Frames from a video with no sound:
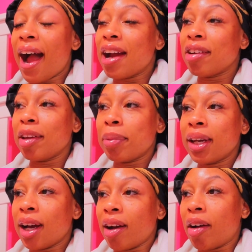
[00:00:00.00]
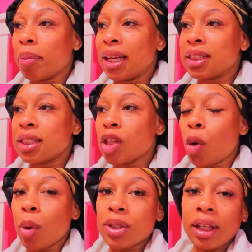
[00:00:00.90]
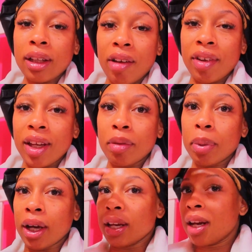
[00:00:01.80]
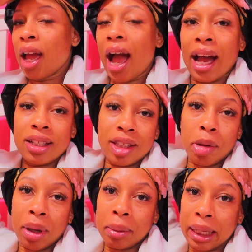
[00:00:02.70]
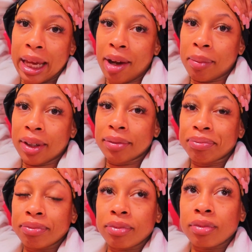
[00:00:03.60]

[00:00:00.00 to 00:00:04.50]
I already been up, it's almost 11, but I just didn't pick up the camera.